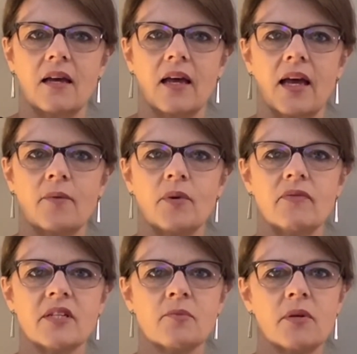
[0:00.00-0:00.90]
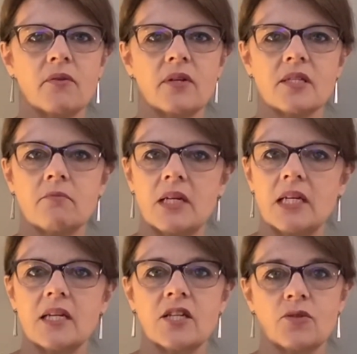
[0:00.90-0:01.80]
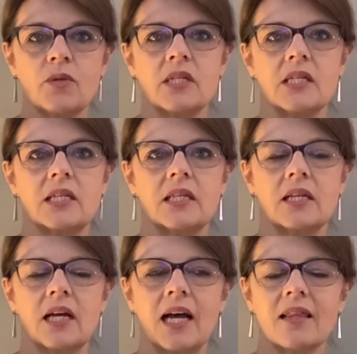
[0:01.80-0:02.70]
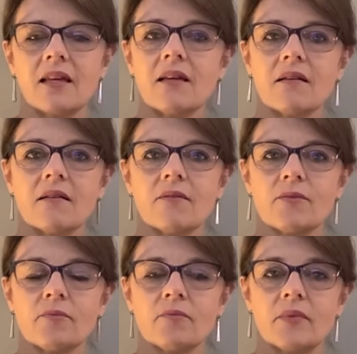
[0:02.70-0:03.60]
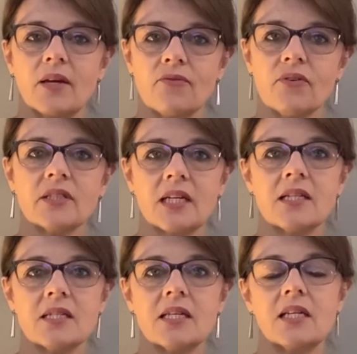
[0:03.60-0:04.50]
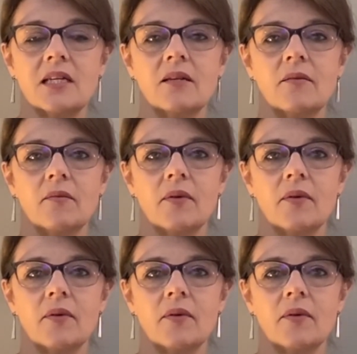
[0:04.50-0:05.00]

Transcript: And we've experienced many days recently that I think have felt unsteady.